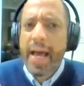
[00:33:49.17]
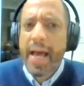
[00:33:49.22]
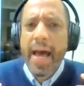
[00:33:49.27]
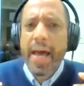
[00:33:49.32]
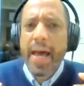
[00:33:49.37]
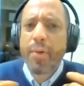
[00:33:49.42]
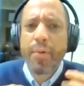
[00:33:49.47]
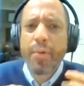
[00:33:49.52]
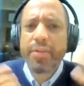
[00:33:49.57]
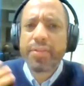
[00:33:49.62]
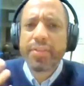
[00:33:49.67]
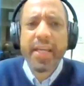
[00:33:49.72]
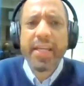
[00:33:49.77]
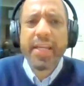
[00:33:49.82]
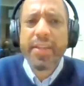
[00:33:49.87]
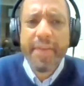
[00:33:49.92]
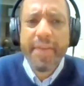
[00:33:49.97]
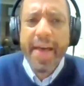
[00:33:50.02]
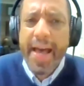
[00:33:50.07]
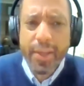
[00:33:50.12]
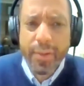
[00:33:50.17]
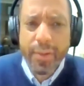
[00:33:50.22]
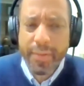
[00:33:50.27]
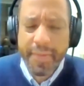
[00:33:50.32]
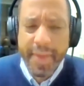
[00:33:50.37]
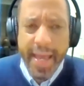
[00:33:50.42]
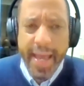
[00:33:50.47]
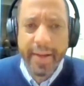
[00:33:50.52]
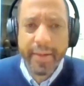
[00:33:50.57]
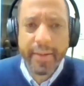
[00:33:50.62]
I don't understand the value of
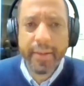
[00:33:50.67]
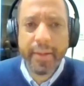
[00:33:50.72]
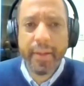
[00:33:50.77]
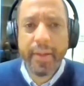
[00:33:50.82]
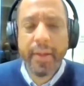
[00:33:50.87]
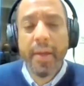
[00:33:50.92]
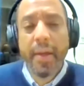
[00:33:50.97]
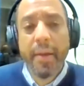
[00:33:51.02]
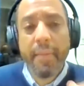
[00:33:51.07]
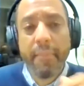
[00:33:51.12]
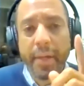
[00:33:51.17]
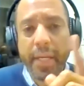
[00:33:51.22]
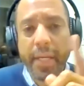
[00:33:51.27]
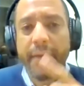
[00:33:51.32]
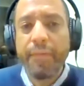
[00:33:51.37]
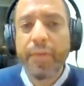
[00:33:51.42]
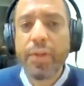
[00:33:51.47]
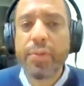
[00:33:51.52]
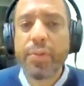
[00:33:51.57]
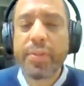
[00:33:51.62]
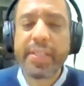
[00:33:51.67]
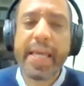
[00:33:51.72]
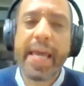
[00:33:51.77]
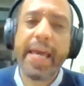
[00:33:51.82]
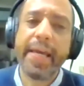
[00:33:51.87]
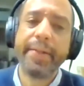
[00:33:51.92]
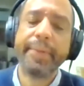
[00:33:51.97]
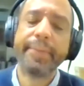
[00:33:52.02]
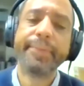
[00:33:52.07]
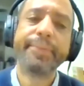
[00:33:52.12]
that. But if you
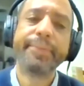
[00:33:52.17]
said,